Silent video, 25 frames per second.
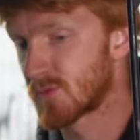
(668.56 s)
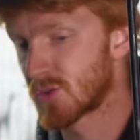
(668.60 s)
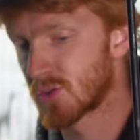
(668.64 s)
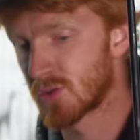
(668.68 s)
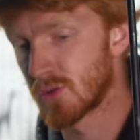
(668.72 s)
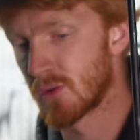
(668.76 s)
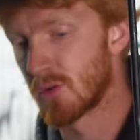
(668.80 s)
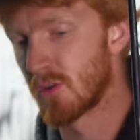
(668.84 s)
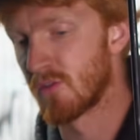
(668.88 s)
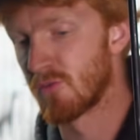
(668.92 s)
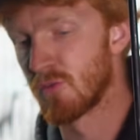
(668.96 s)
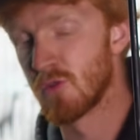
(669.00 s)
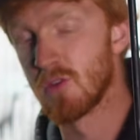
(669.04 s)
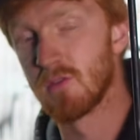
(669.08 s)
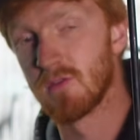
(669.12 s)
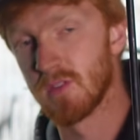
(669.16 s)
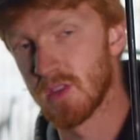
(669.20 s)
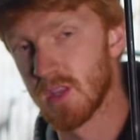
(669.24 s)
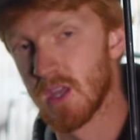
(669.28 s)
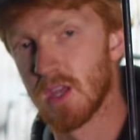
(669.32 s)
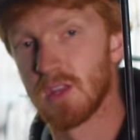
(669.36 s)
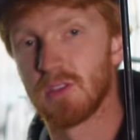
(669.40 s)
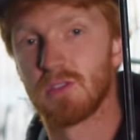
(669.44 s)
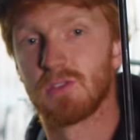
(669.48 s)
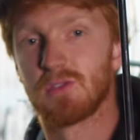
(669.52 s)
Short of moving
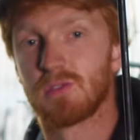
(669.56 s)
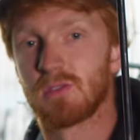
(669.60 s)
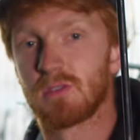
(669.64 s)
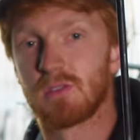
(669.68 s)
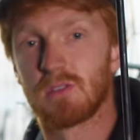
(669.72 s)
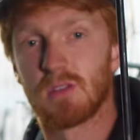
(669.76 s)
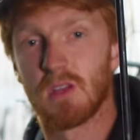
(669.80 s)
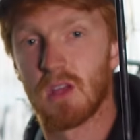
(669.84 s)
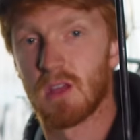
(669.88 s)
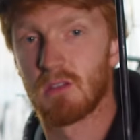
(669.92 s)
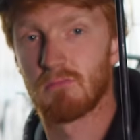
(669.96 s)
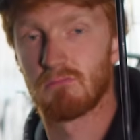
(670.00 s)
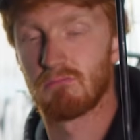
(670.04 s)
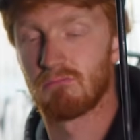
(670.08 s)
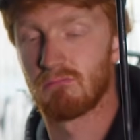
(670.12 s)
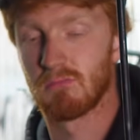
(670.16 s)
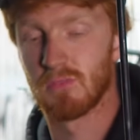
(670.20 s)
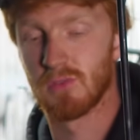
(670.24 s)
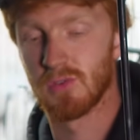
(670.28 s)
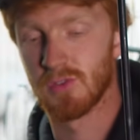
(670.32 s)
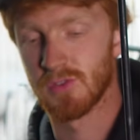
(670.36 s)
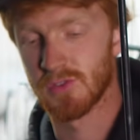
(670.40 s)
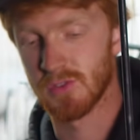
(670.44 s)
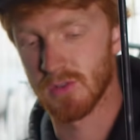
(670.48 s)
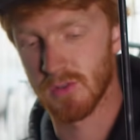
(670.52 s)
the engine,
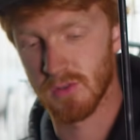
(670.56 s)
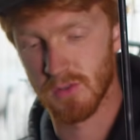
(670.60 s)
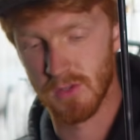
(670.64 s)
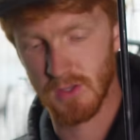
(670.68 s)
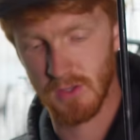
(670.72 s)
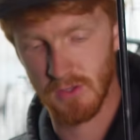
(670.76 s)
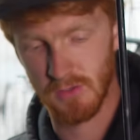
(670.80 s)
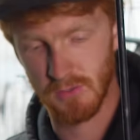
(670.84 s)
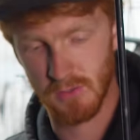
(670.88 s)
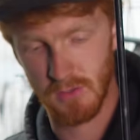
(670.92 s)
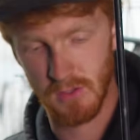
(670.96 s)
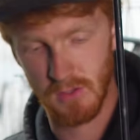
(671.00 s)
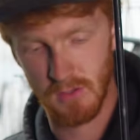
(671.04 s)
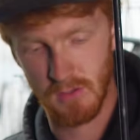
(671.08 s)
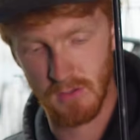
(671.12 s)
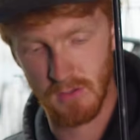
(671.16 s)
there's nothing else we can